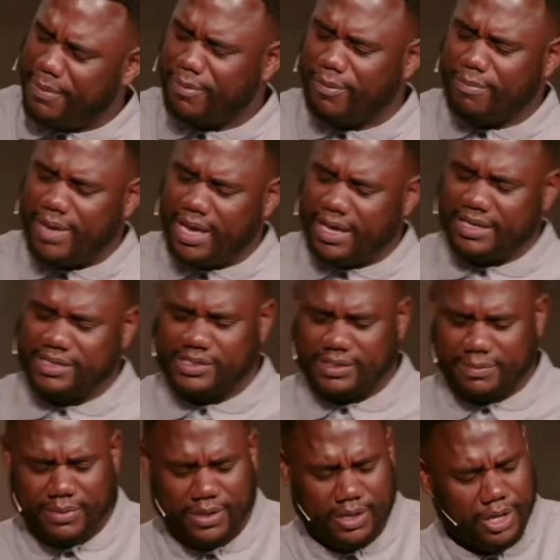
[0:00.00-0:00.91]
people making
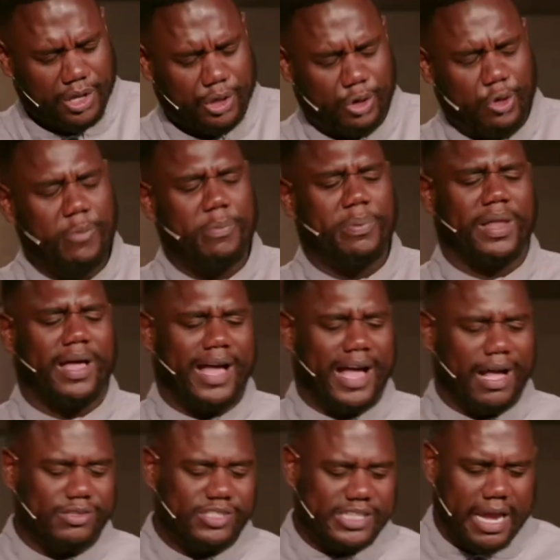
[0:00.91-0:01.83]
some hoopla
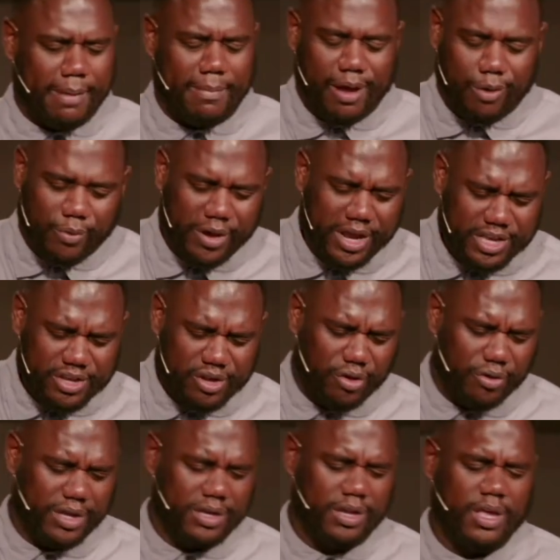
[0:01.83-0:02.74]
outside my
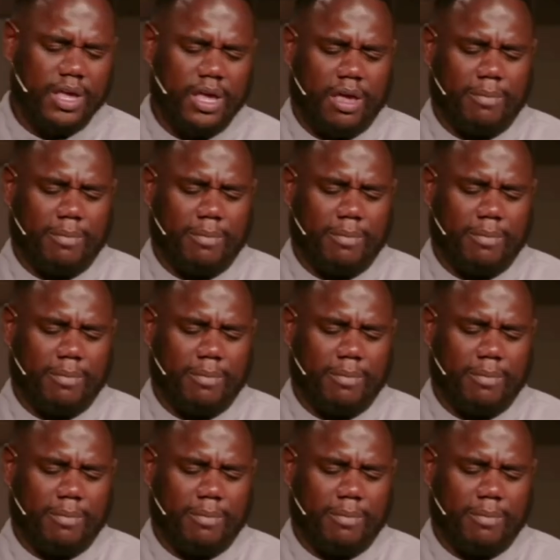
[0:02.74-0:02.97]
window, and